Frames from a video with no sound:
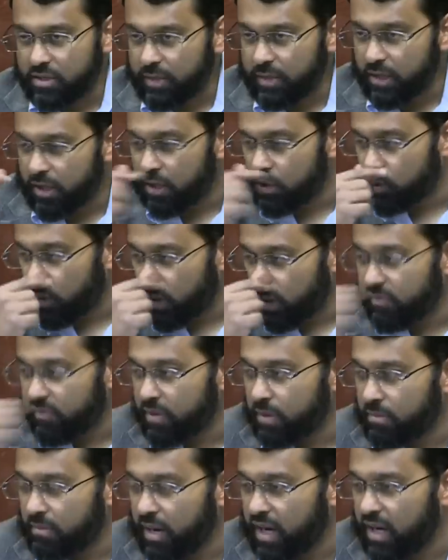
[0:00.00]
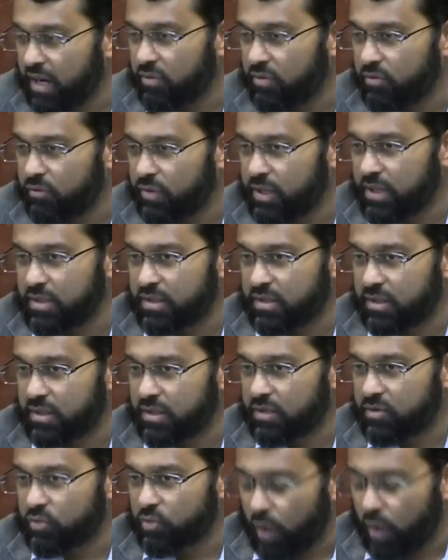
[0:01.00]
because one of the main
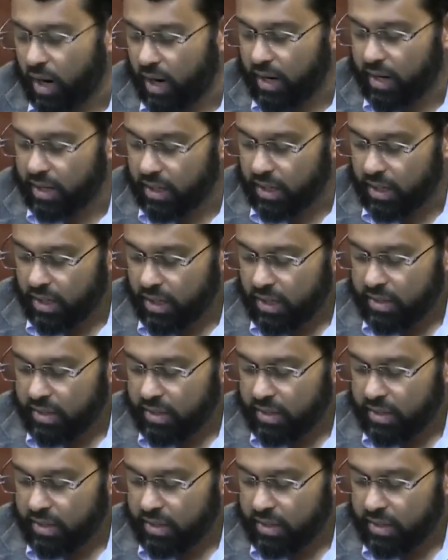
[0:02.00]
reasons why